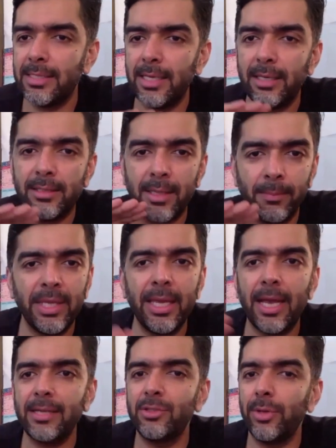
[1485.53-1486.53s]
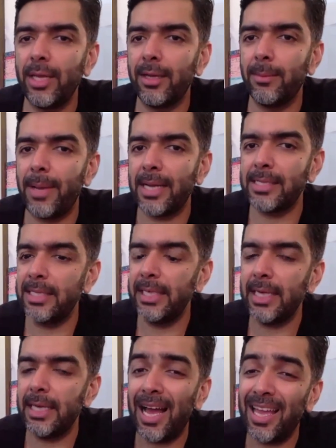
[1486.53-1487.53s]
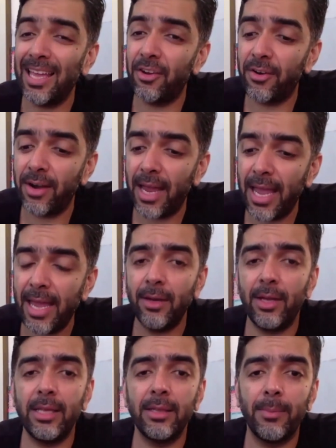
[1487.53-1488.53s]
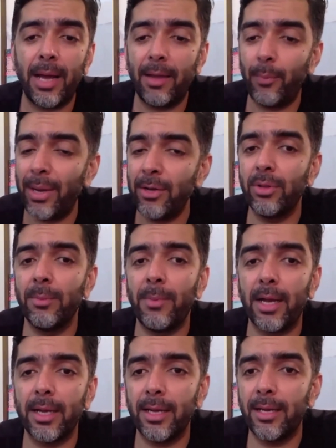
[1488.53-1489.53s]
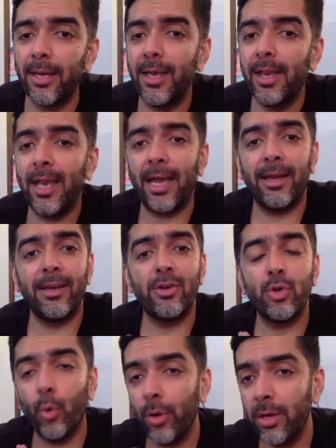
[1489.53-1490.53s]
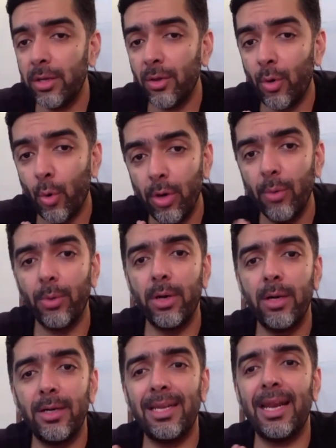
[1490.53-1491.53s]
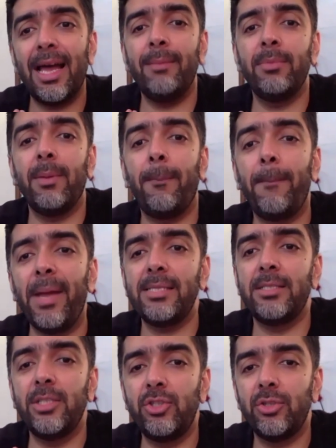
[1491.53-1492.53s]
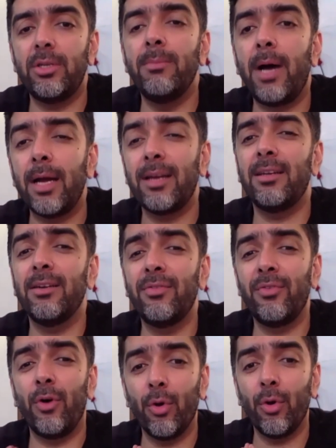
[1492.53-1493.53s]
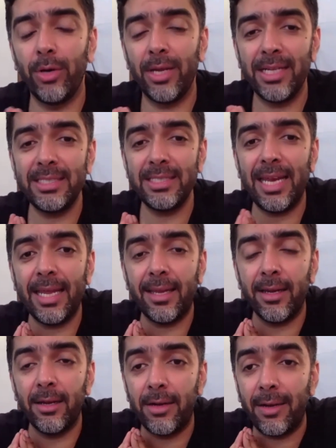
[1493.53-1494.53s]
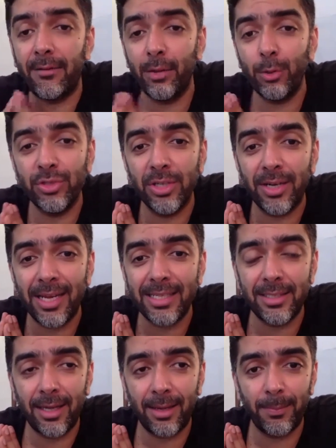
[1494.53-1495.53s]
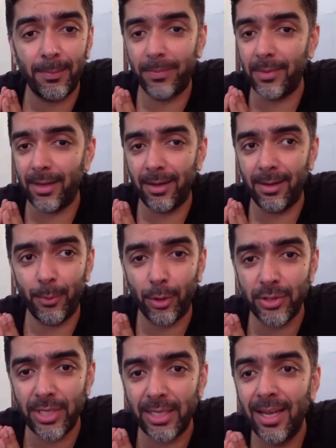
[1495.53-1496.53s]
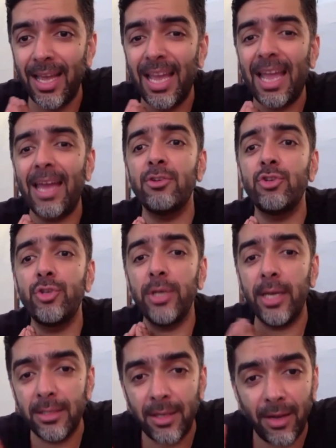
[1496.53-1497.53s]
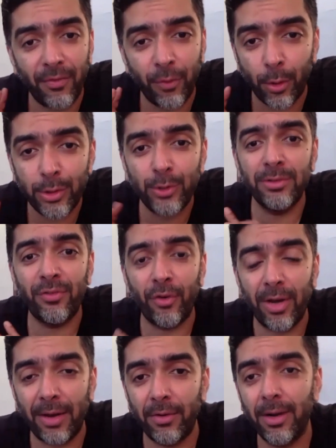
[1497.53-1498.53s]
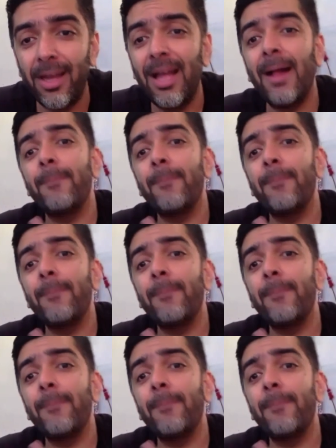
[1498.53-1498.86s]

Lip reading: I said something has to take a back seat. I went to the market and I told the whole world that I'm the best digital marketer for hotels and I can revolutionize their project and change their fortunes forever.